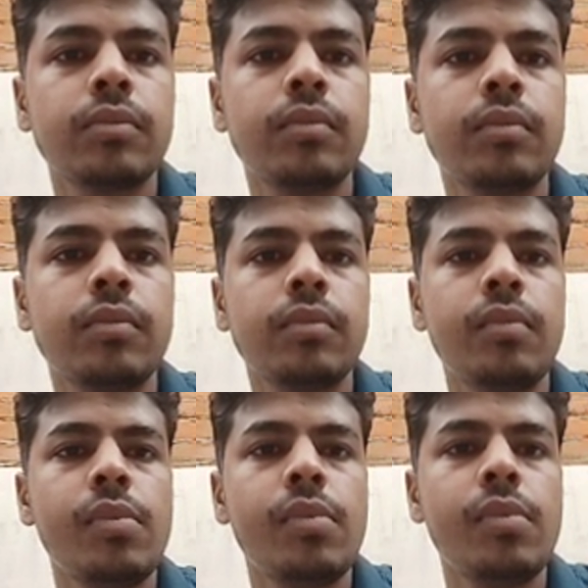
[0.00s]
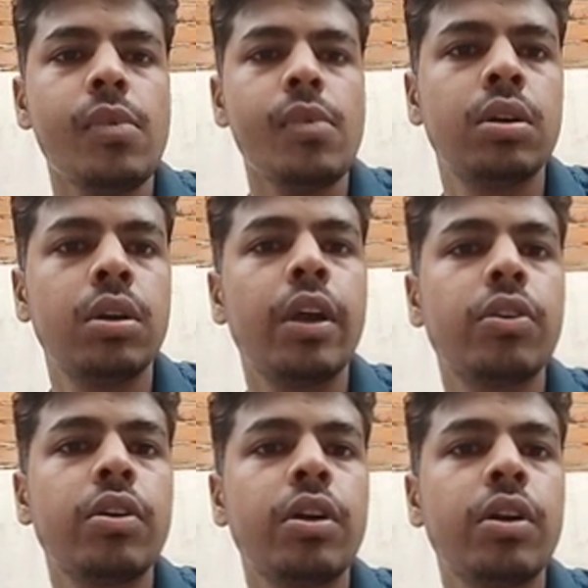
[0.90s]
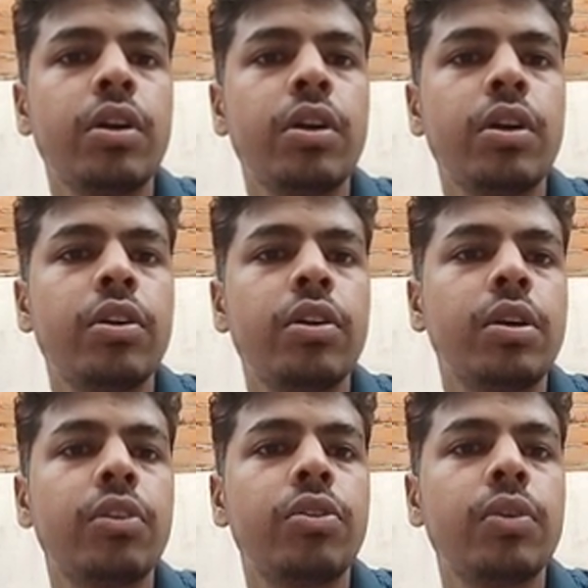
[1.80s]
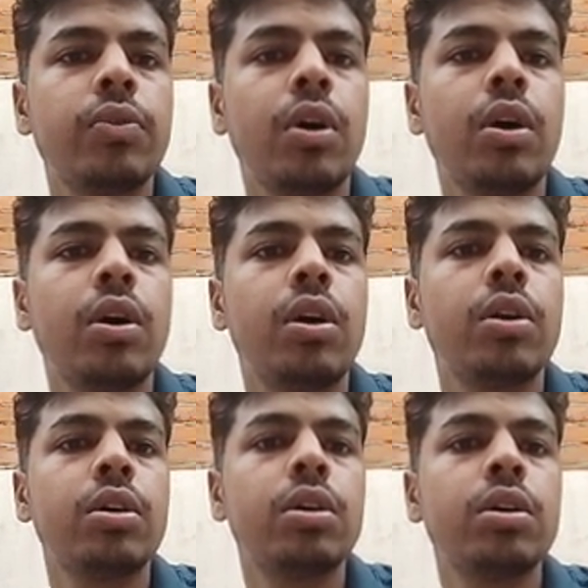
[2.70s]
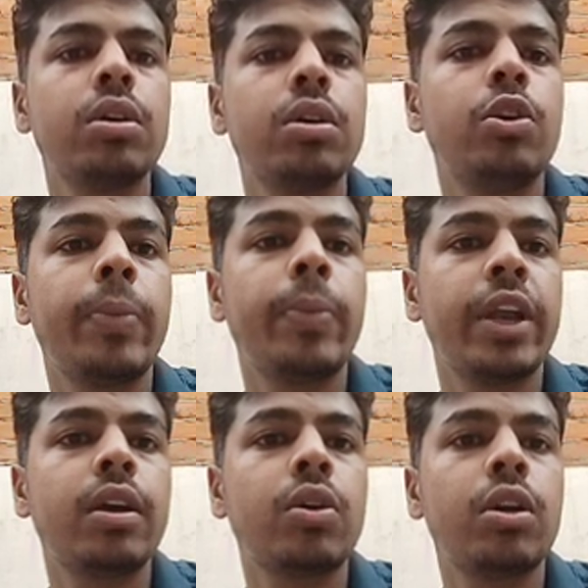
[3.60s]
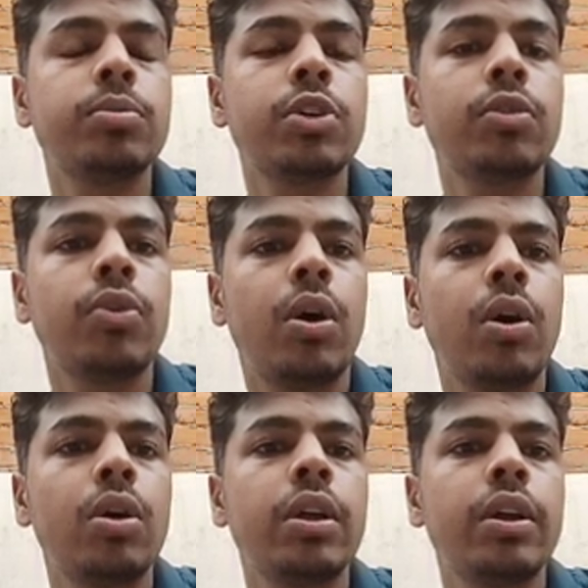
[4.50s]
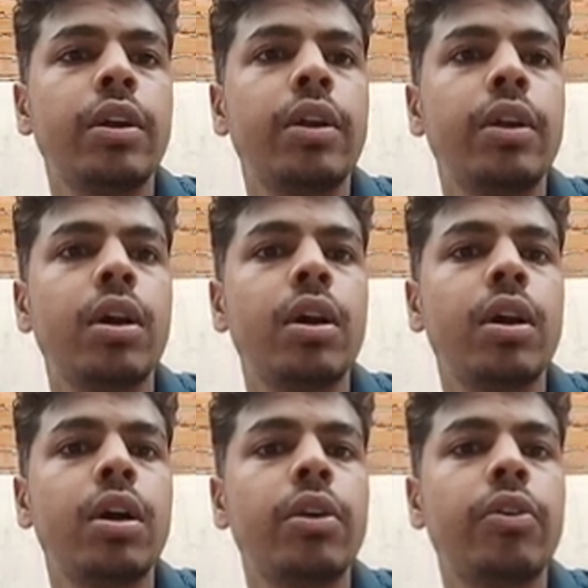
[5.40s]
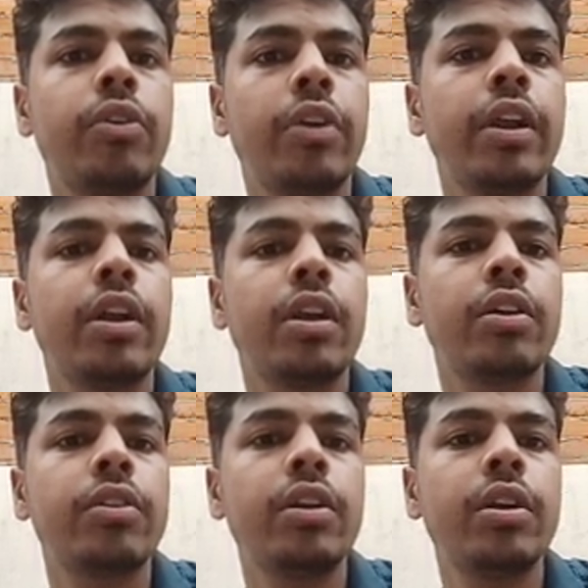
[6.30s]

uh, here is the descriptive statistic or numerical columns of all the train dataset,